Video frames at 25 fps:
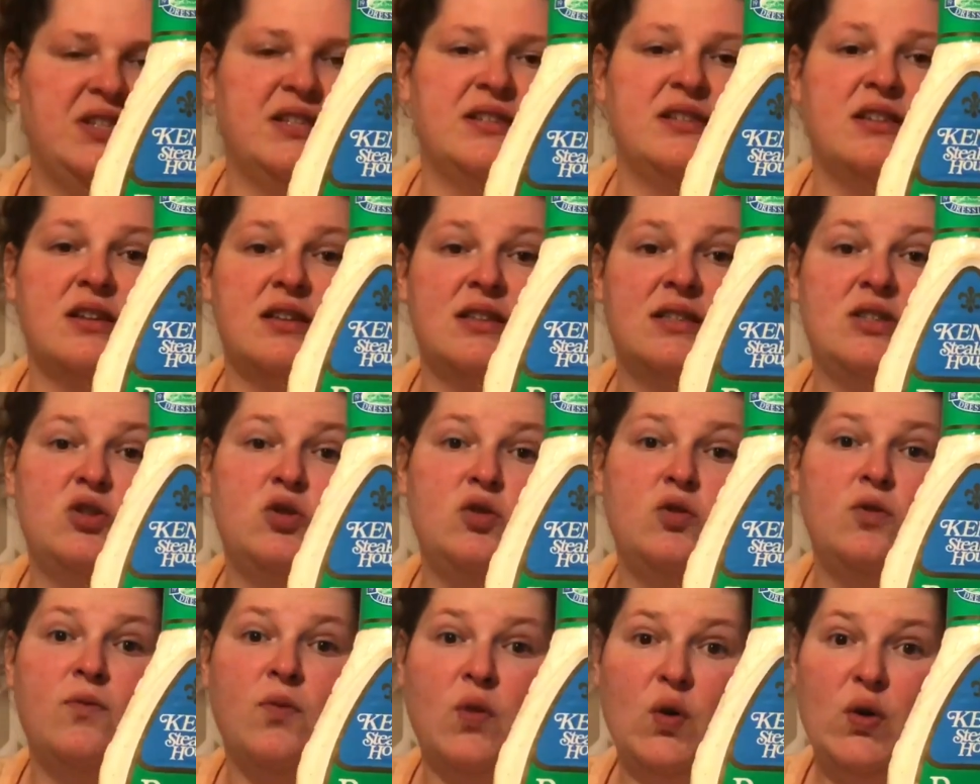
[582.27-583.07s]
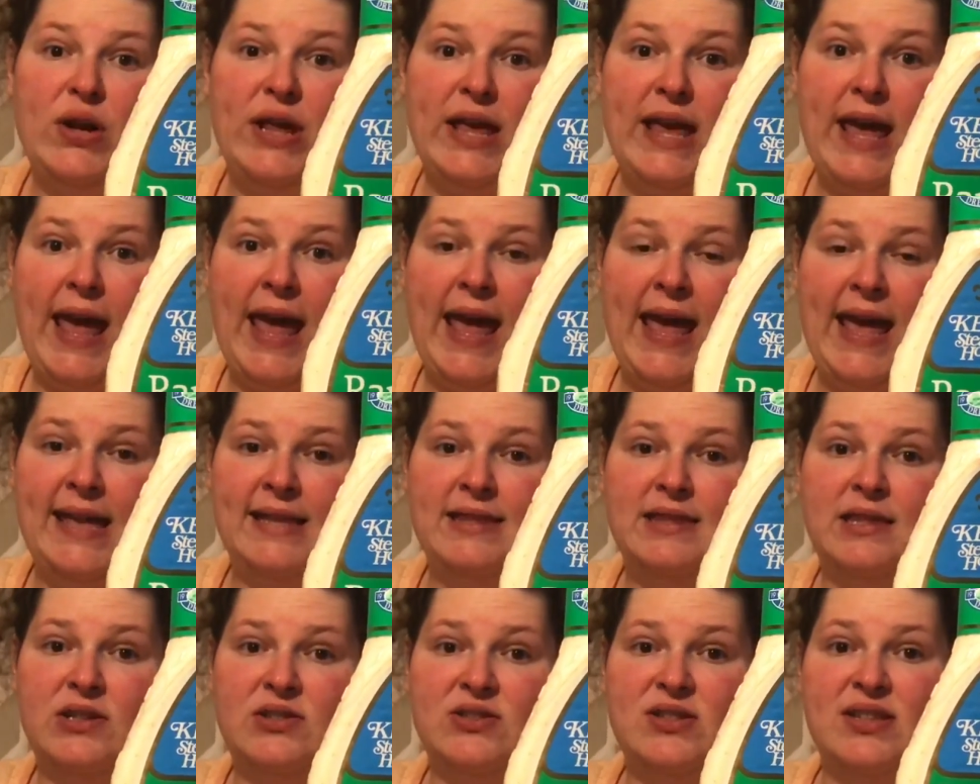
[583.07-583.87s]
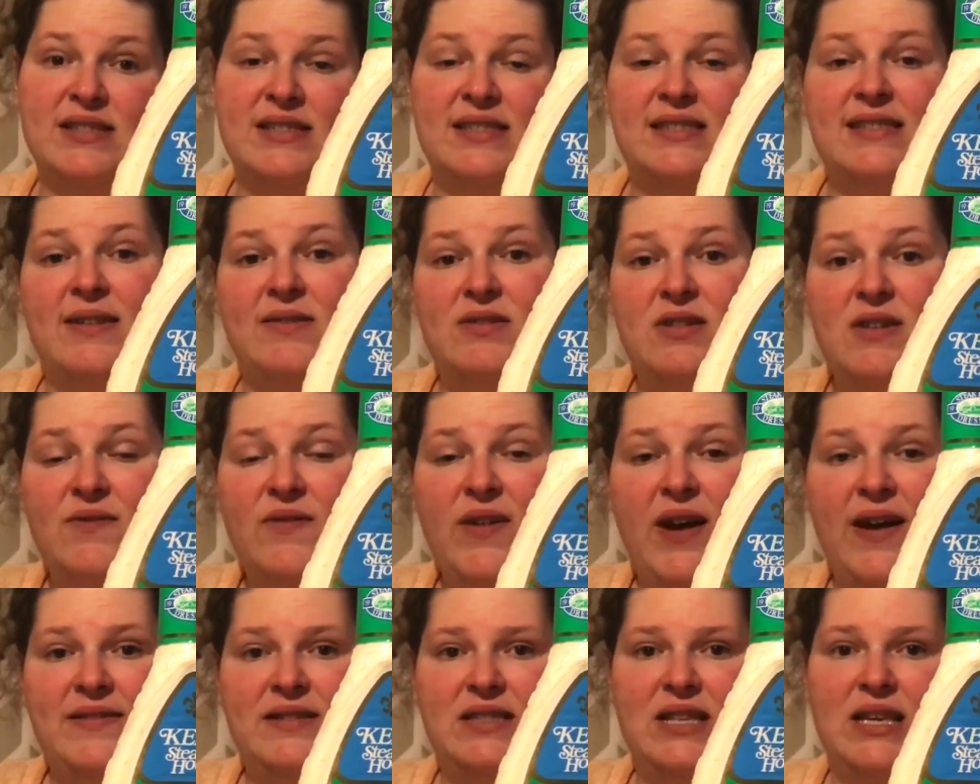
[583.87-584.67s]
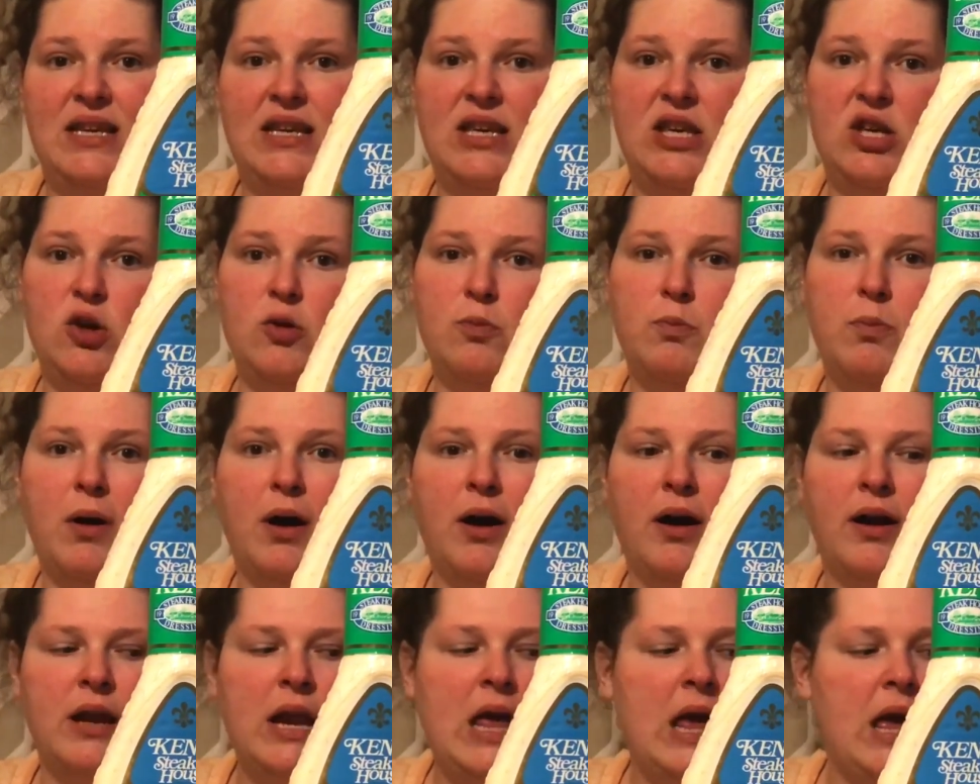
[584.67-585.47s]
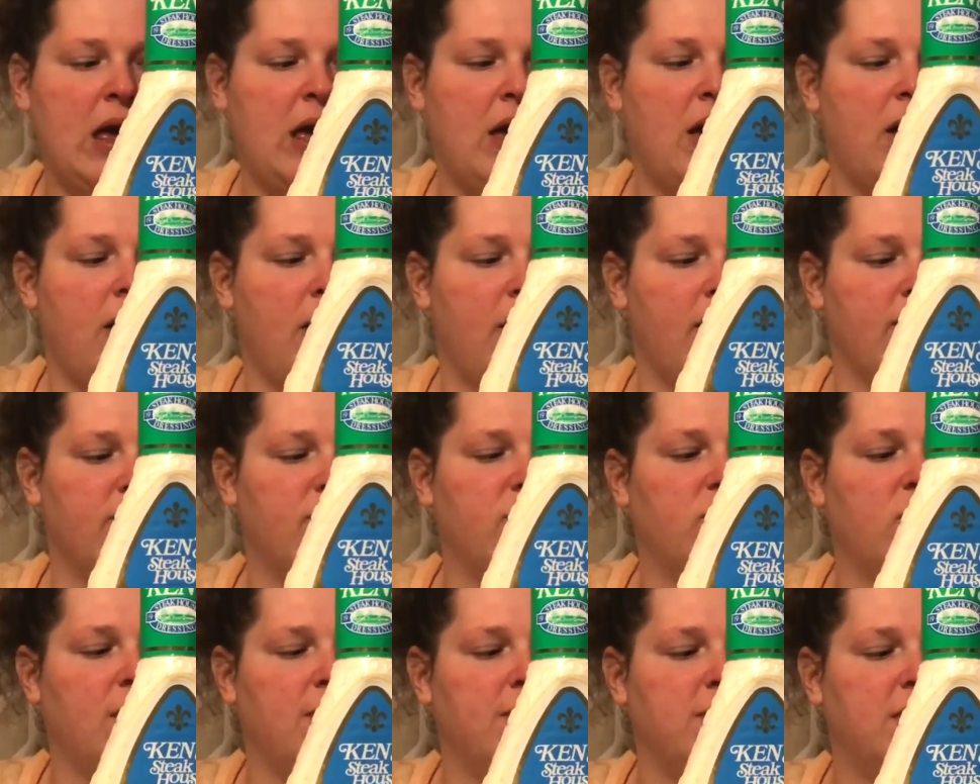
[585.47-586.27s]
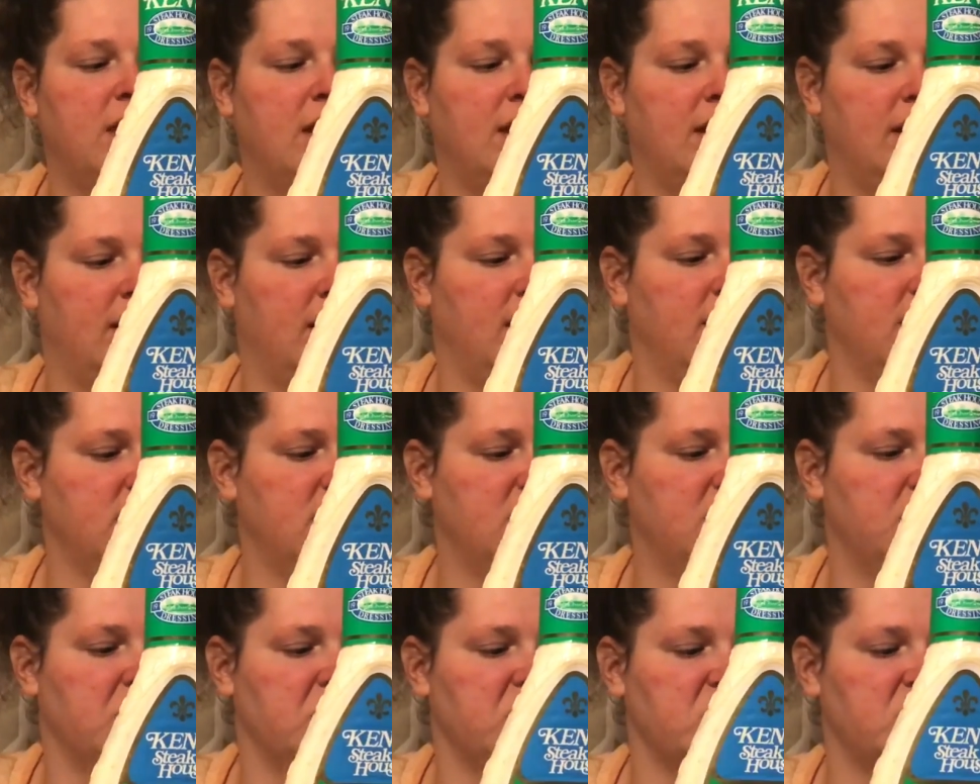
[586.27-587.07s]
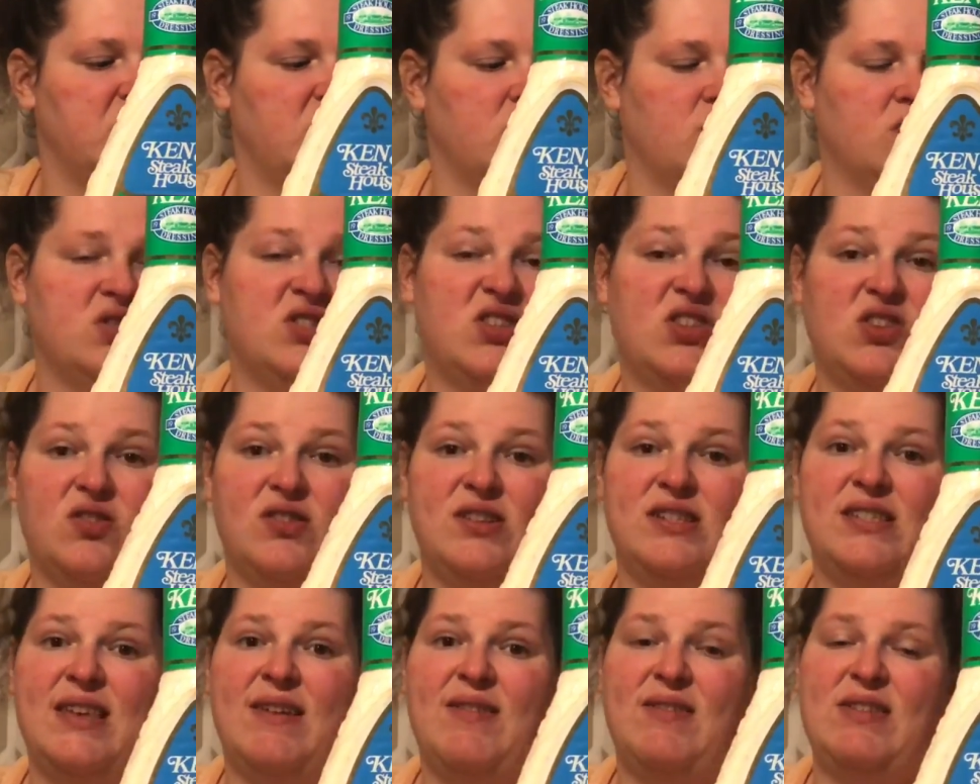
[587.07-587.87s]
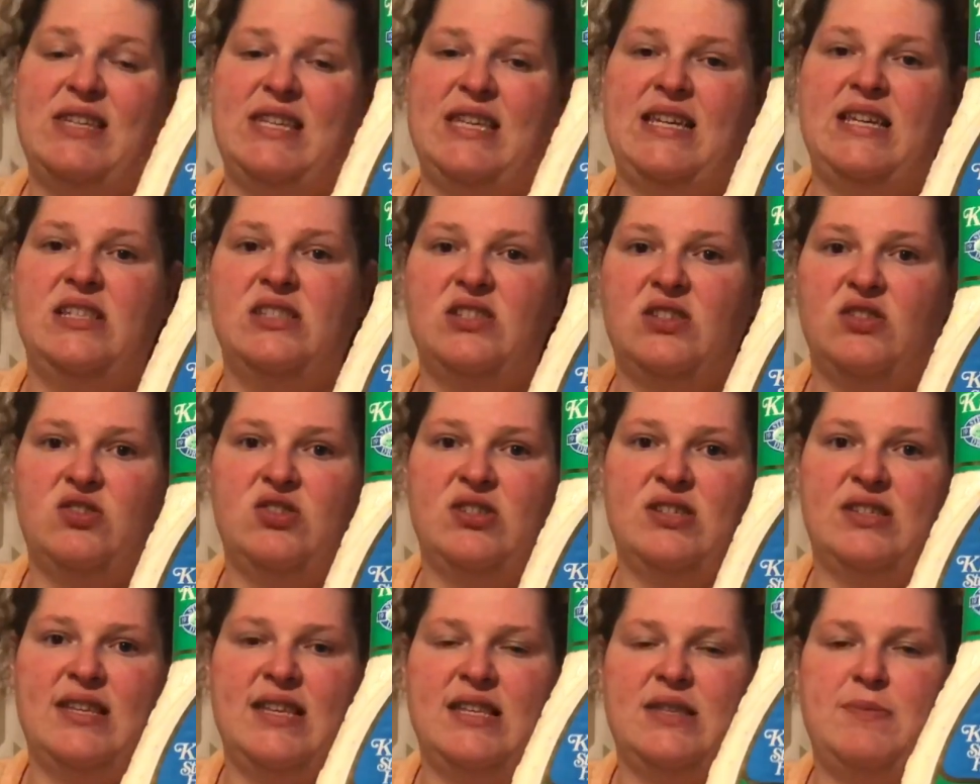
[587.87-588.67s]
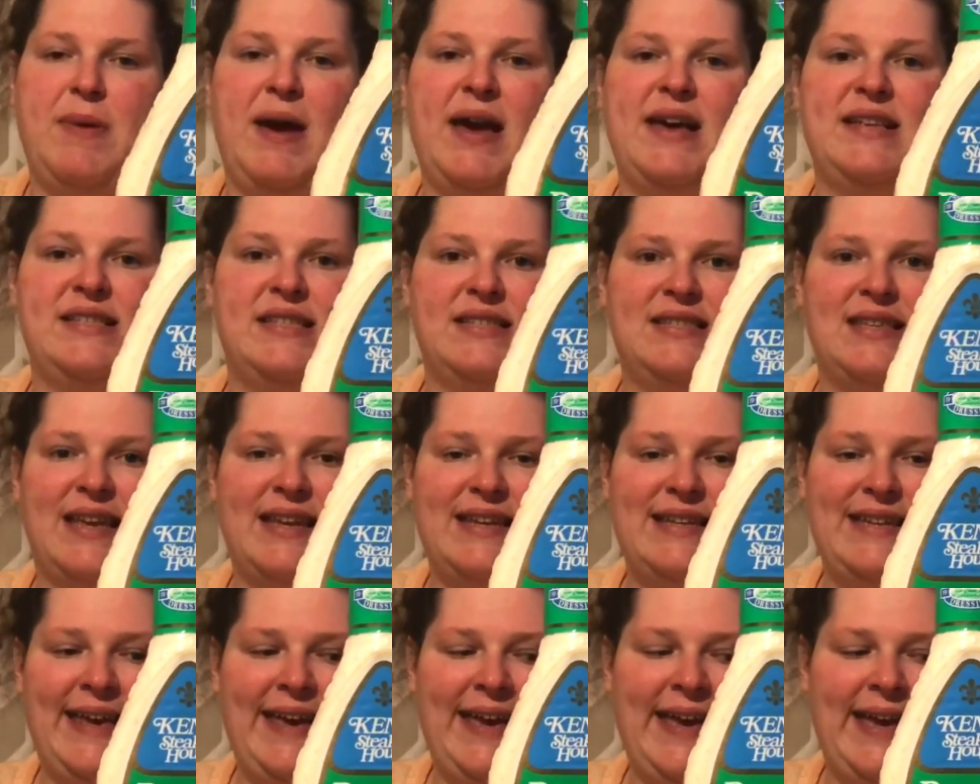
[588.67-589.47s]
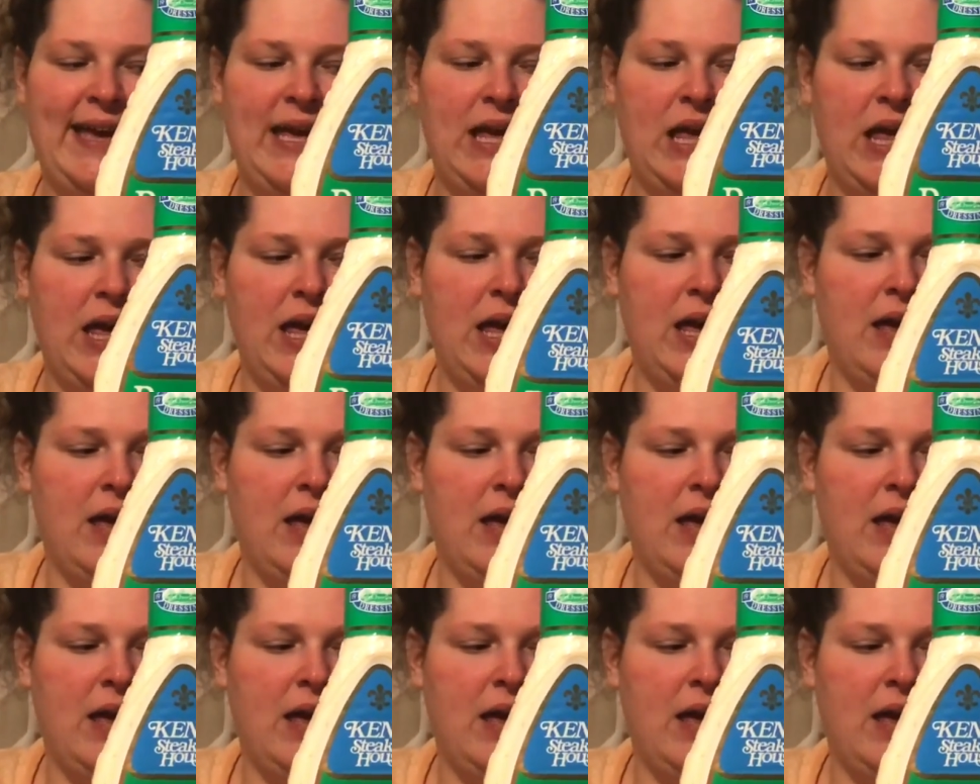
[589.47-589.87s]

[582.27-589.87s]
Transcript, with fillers: is $2.48. There's a 75-cent coupon from the Smart Source 317, so just this past Sunday.